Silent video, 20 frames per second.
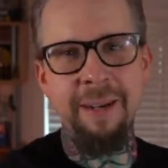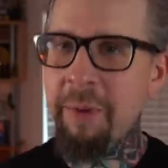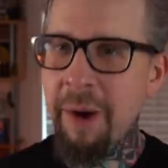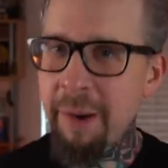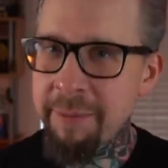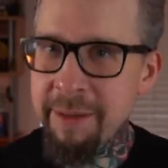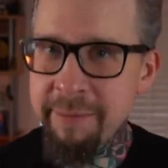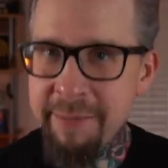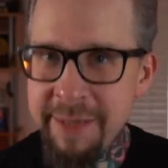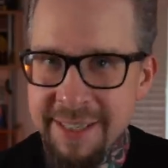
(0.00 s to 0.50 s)

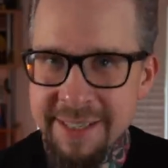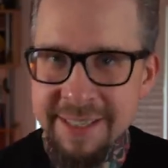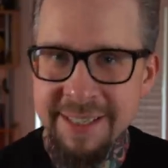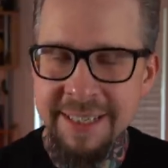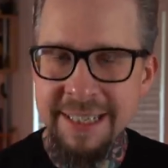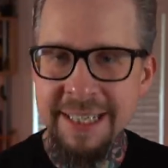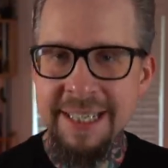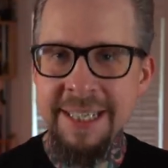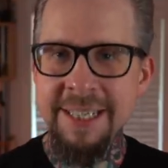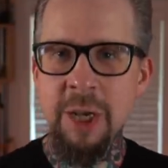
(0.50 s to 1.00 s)
Problem
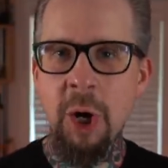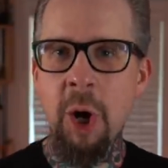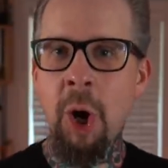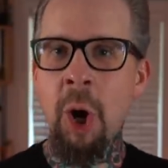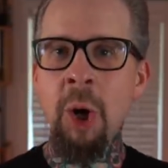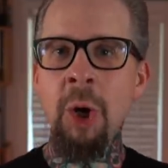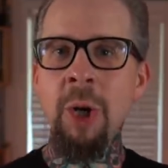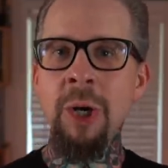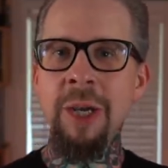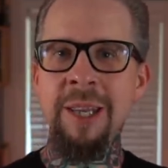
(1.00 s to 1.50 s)
is, these
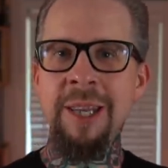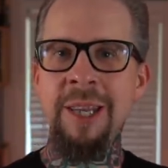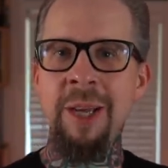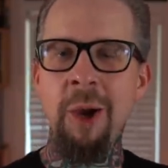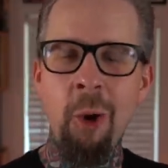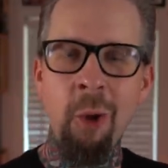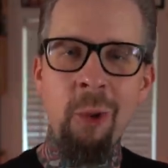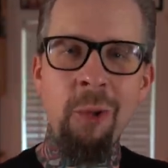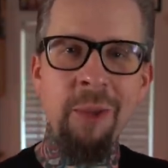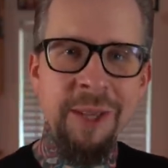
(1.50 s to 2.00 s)
aren't the
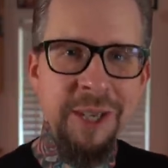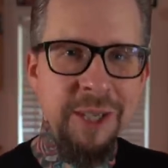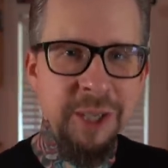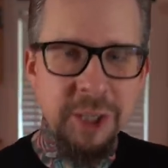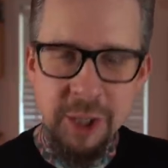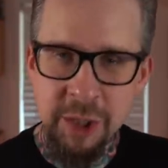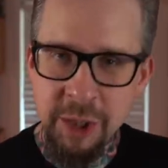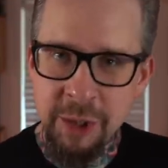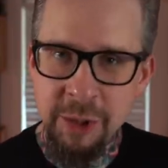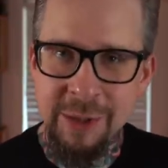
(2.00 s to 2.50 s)
only
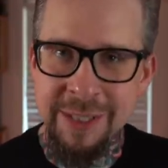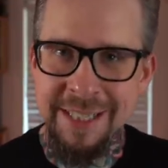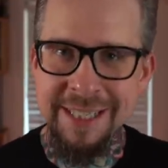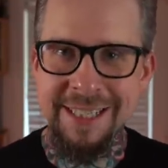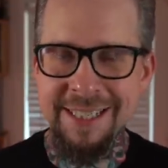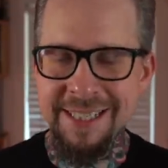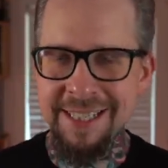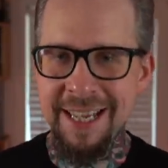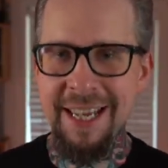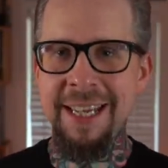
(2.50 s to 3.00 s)
two
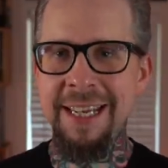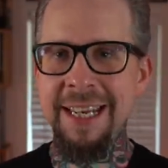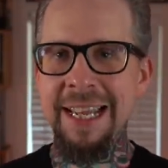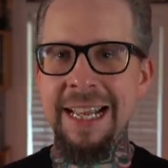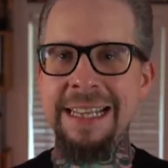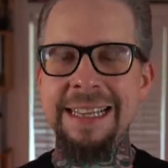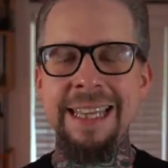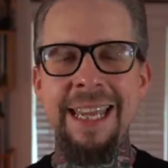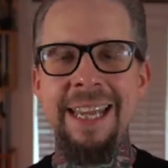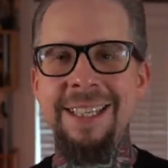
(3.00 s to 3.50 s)

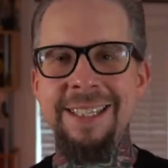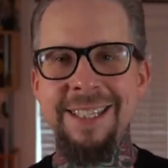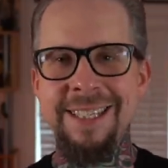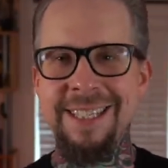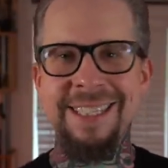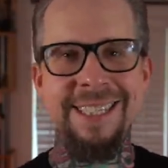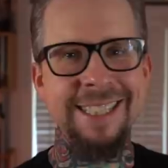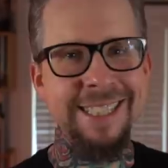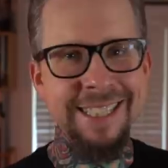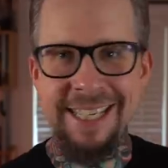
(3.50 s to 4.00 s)
Stanton Glantz
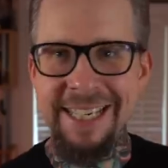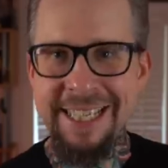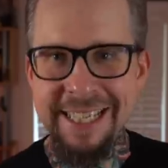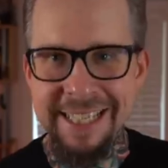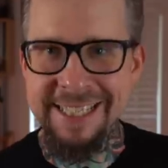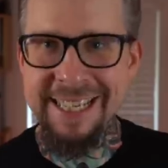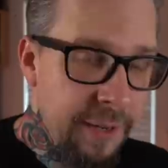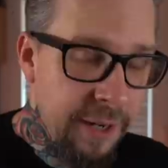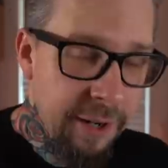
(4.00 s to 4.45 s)
studies.